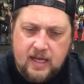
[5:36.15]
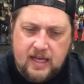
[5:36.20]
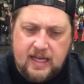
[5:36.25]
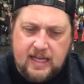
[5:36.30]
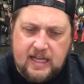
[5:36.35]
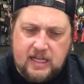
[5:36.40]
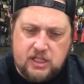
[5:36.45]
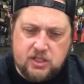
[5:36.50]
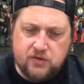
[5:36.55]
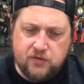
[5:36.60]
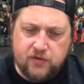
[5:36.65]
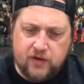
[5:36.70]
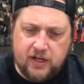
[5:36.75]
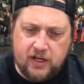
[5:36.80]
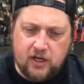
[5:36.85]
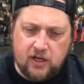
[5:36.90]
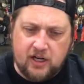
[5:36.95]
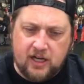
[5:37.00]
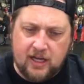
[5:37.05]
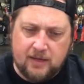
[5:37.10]
Each
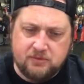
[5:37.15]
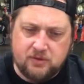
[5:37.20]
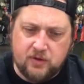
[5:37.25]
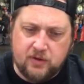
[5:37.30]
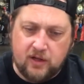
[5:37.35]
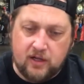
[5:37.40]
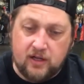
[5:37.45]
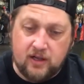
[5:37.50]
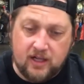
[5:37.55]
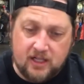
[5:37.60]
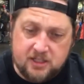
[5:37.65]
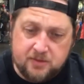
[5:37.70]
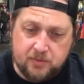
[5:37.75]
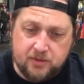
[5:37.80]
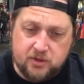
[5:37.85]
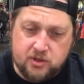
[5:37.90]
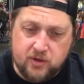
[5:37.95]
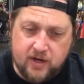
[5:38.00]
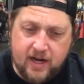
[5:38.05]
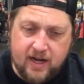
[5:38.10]
figure comes with a
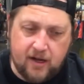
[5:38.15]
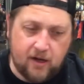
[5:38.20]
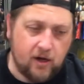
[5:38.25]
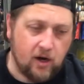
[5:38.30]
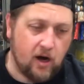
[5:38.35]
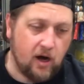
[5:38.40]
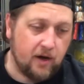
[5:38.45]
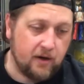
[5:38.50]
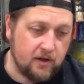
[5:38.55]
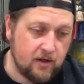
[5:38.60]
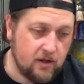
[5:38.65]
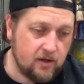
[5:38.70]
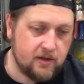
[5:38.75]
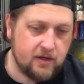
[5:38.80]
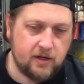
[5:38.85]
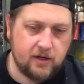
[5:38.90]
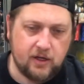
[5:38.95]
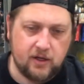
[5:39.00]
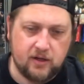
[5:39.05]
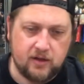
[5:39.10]
collectible trading card. Huh, there
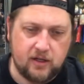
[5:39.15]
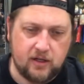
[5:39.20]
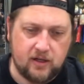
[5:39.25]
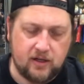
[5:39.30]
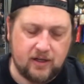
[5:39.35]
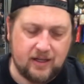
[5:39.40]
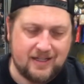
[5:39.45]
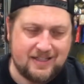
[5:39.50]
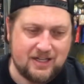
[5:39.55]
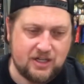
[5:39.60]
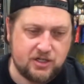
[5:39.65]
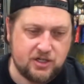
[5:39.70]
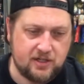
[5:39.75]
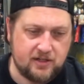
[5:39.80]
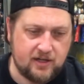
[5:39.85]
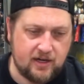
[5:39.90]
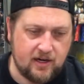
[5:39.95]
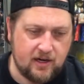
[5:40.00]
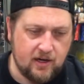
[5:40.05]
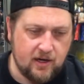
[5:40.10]
you go, a little addition
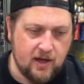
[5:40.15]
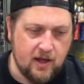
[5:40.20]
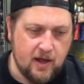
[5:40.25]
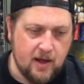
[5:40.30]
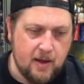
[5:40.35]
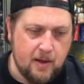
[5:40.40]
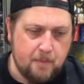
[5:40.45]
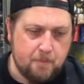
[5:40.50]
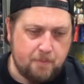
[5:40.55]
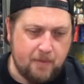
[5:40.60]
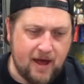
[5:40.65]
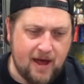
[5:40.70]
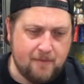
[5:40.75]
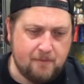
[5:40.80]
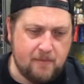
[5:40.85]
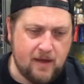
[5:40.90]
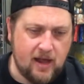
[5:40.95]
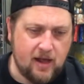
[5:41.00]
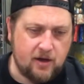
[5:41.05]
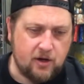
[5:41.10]
there.
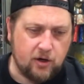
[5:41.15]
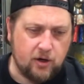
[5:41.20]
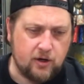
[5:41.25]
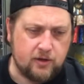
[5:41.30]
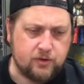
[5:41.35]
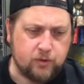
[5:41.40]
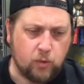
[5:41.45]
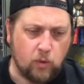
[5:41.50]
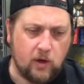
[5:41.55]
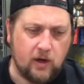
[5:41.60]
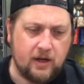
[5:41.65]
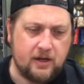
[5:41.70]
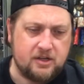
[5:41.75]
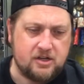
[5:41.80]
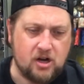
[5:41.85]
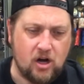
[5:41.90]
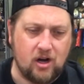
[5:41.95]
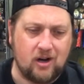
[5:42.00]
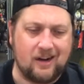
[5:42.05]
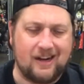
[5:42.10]
Batman, Earth-1,
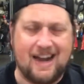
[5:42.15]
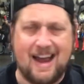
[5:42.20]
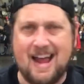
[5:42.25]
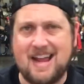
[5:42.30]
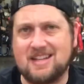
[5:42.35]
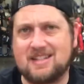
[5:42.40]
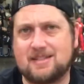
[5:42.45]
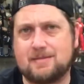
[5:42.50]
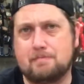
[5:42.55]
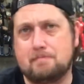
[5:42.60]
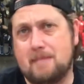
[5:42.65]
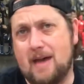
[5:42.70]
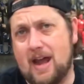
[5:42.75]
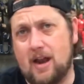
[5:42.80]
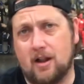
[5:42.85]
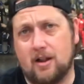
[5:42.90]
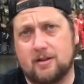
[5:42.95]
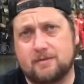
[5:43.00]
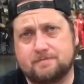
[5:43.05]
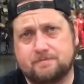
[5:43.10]
Dark Knights
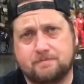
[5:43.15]
Metal.